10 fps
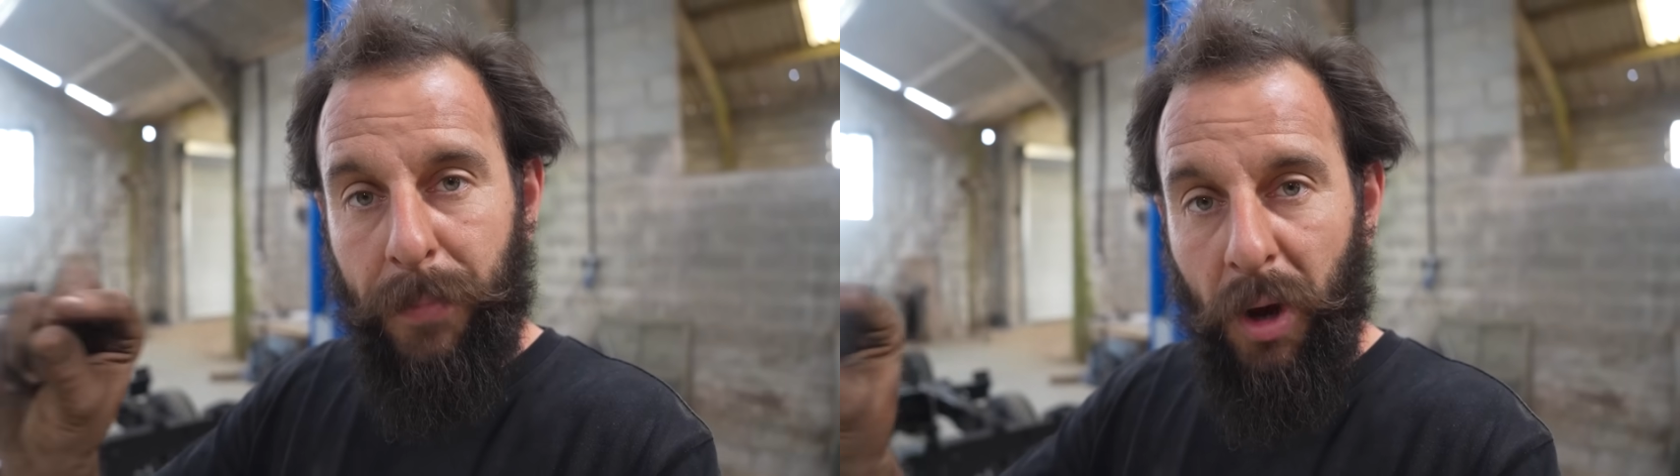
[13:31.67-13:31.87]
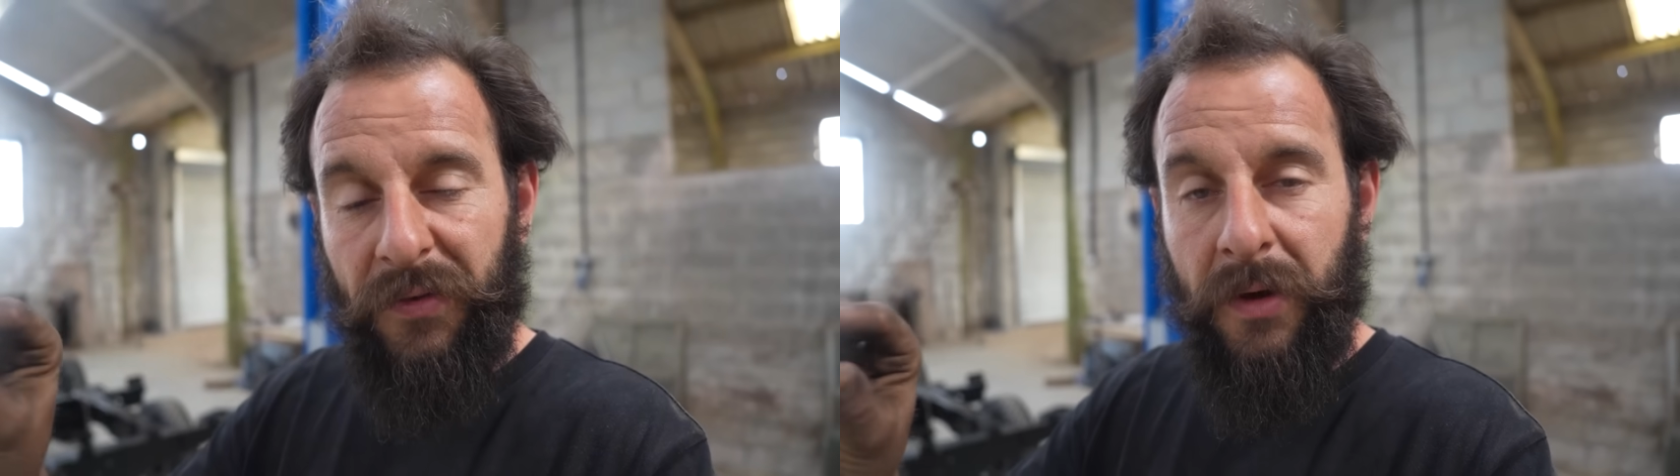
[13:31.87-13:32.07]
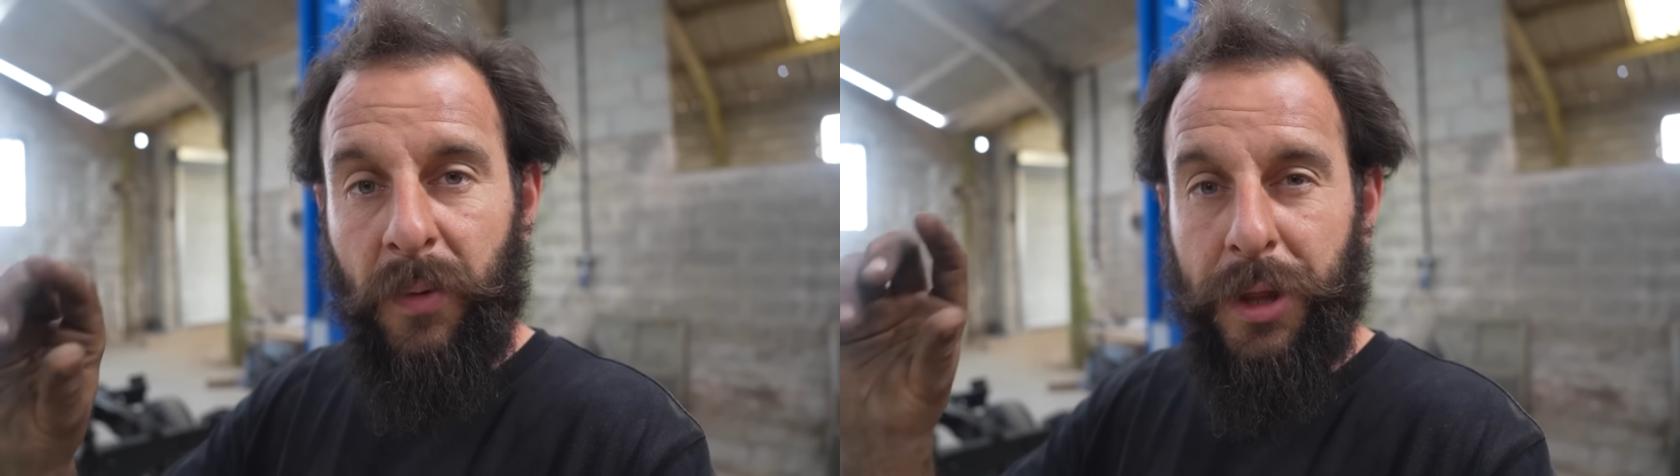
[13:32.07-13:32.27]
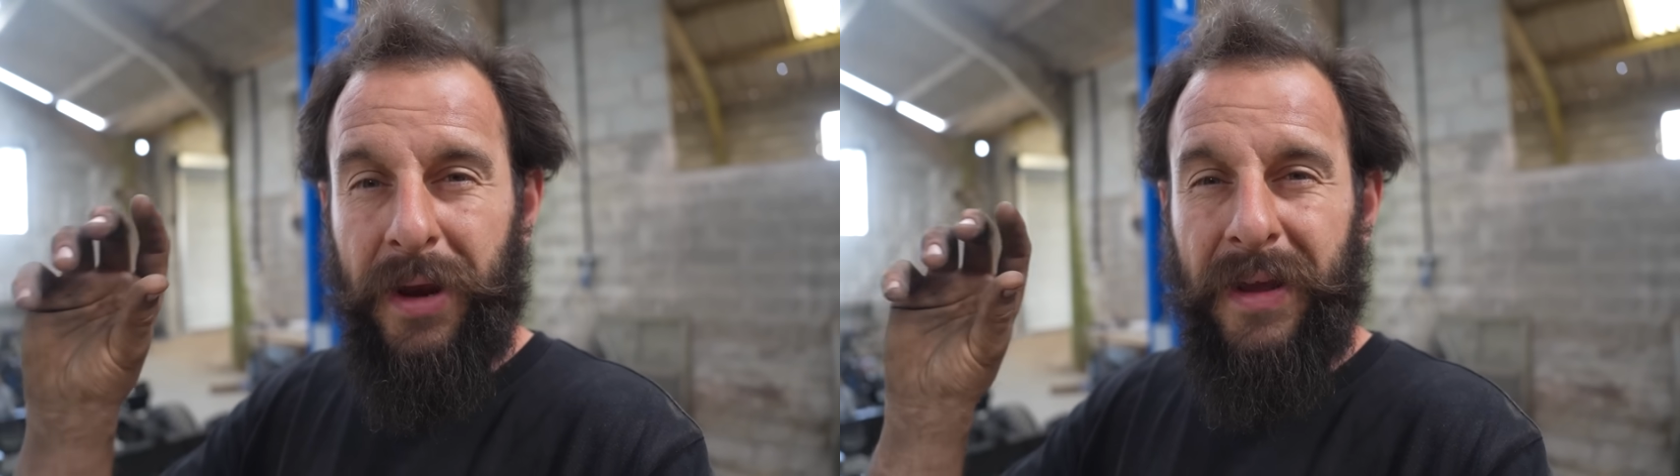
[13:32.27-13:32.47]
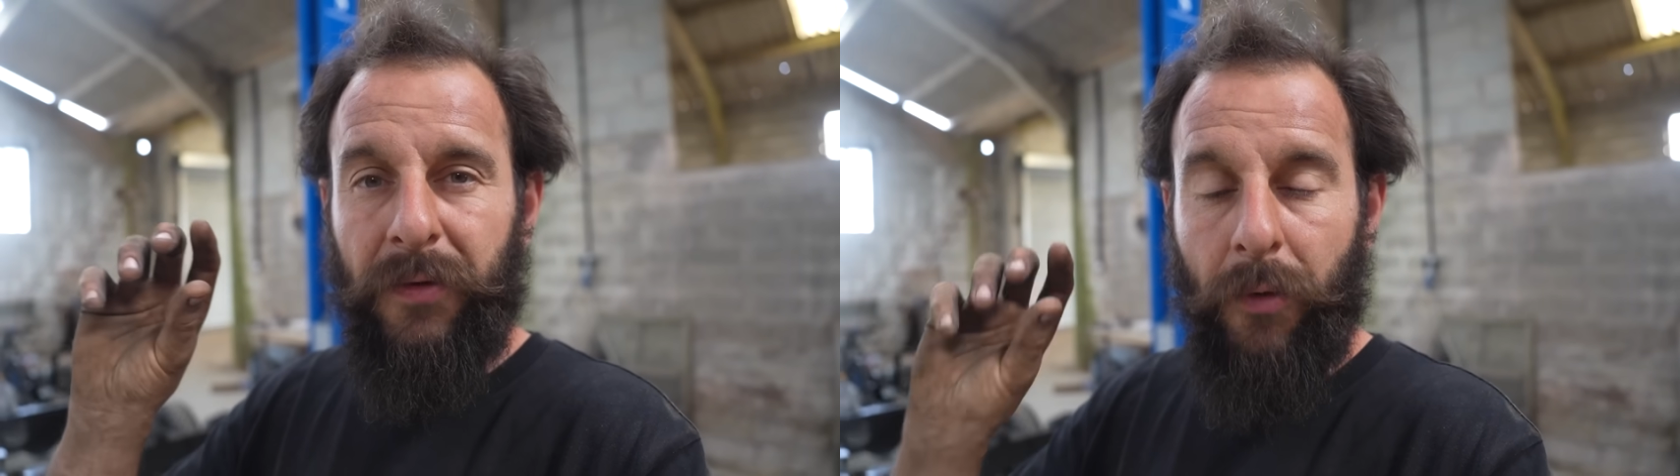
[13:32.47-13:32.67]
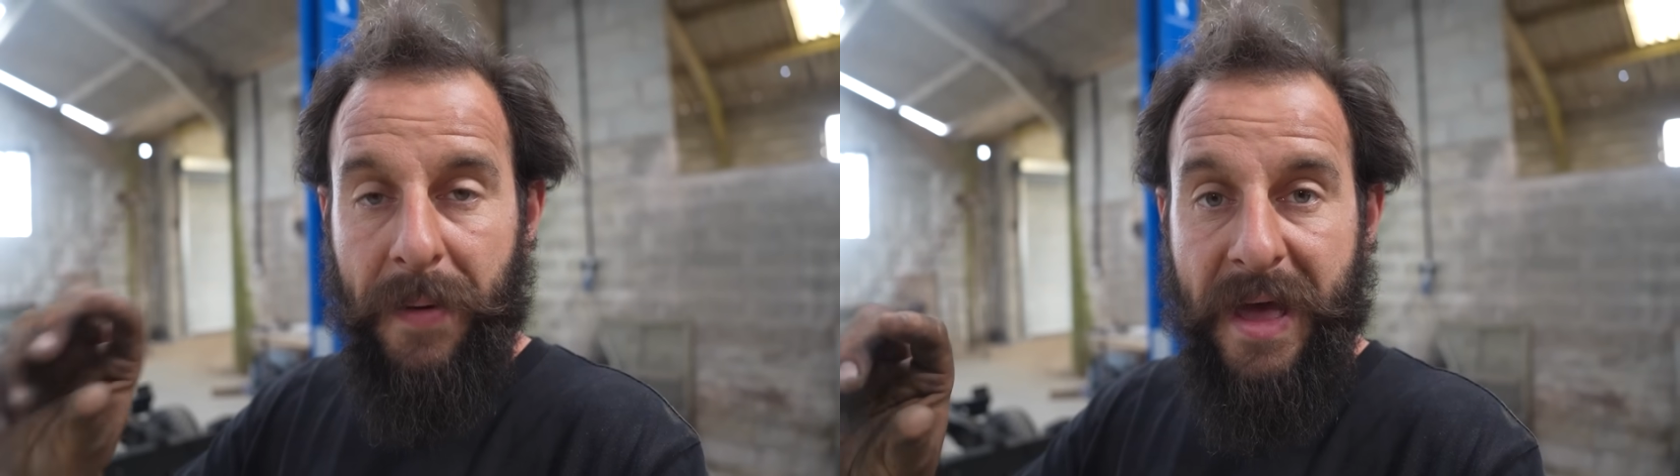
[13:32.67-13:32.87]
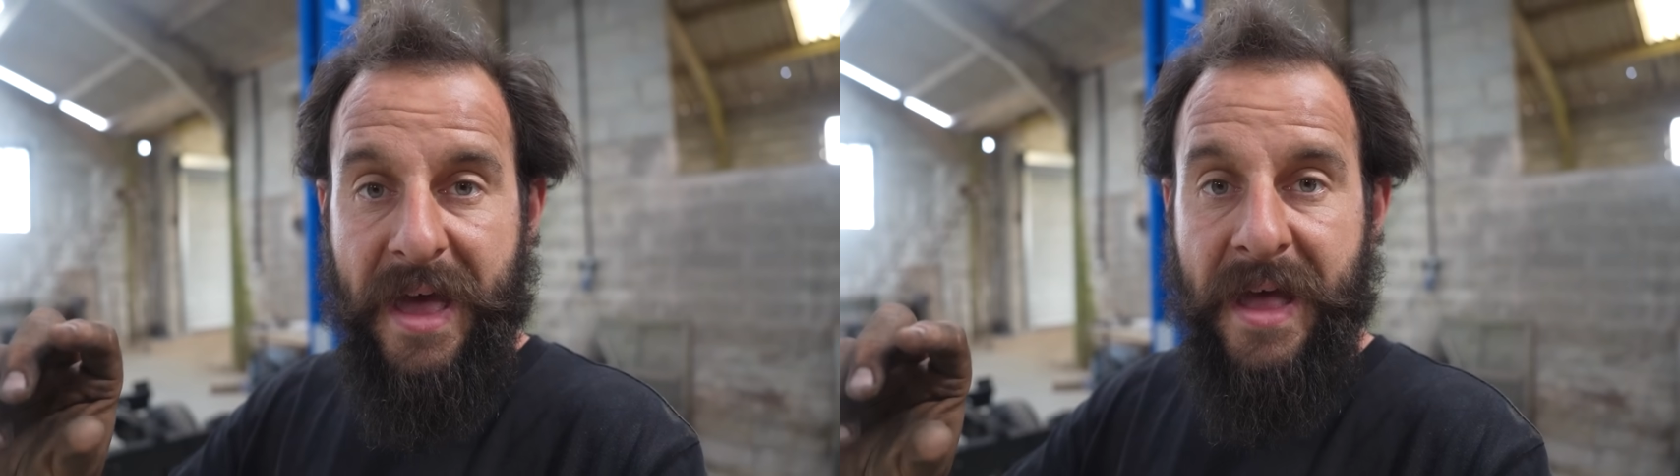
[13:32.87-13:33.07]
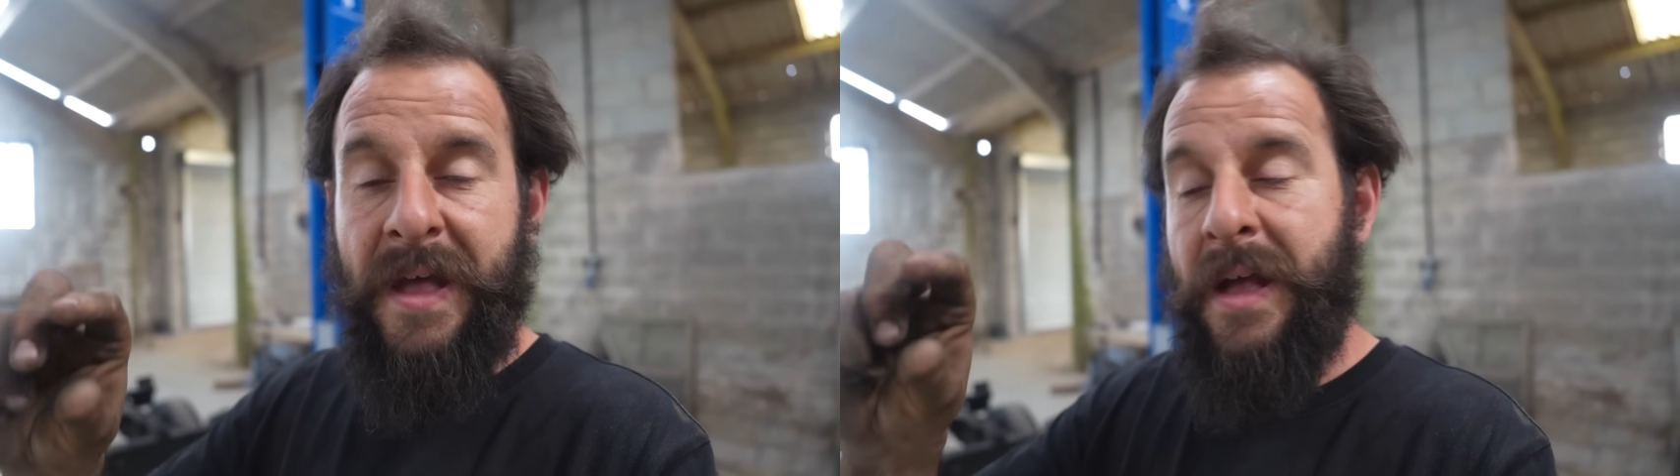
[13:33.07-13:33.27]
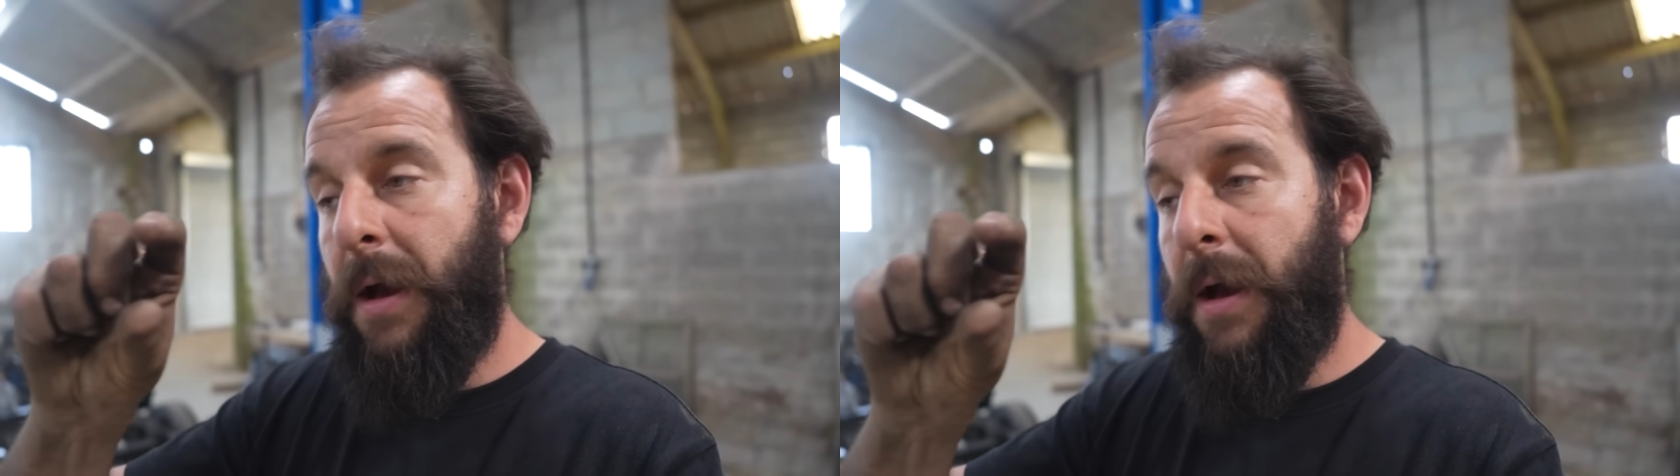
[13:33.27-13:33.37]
bottom, which I need to repair.